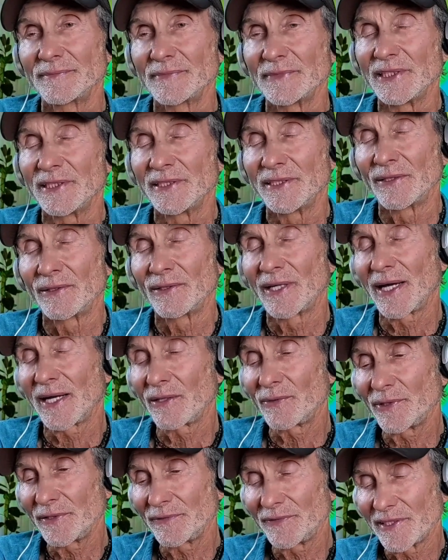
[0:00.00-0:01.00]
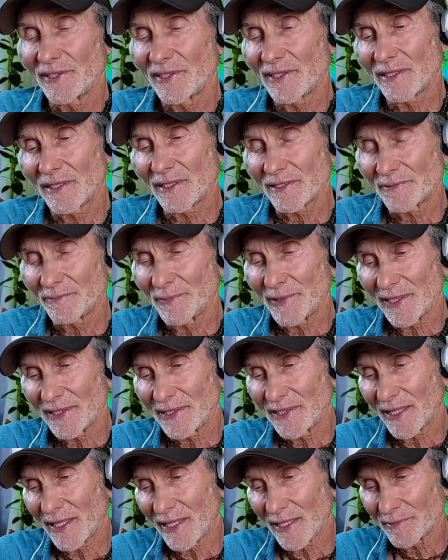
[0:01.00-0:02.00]
Like we've discussed many
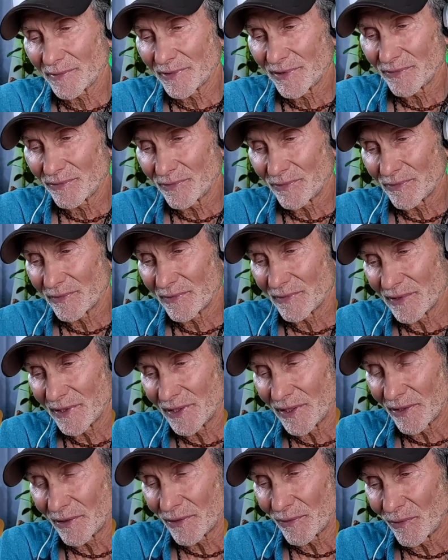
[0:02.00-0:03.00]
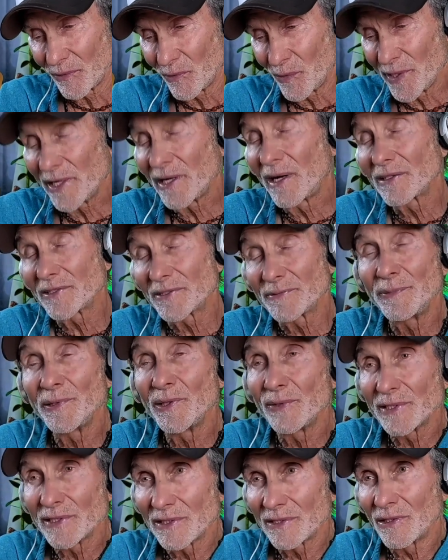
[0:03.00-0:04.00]
times, we are
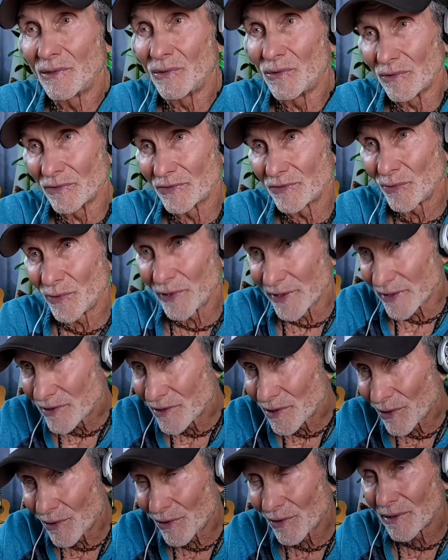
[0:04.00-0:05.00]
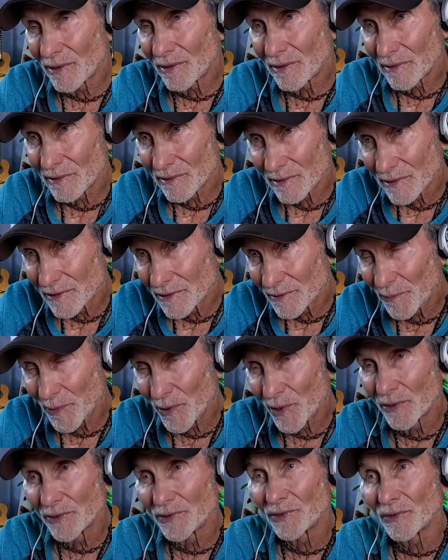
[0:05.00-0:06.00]
spirit souls. We're eternal
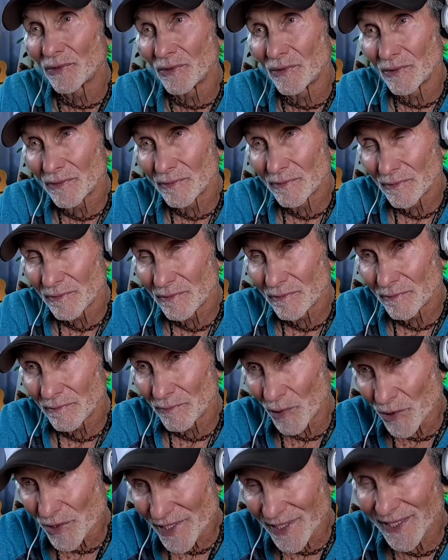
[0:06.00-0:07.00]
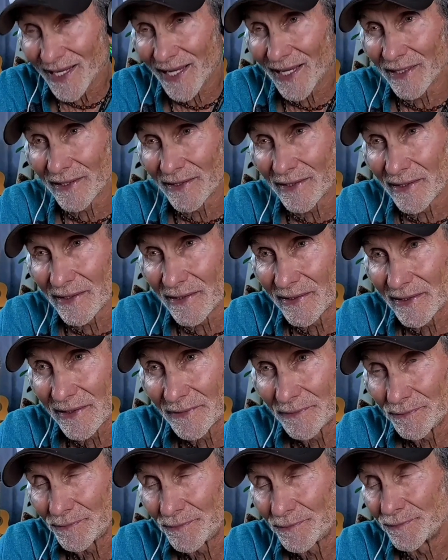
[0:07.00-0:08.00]
spiritual personalities.
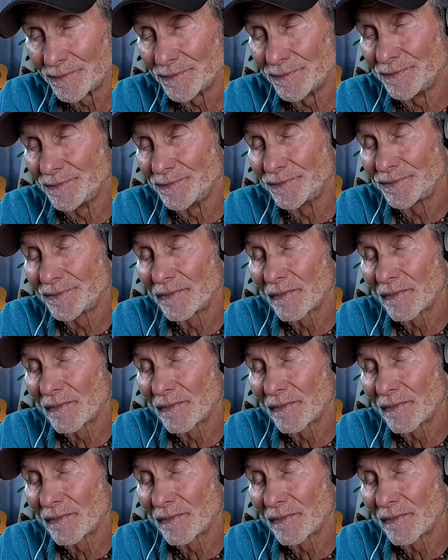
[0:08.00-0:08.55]
Mm.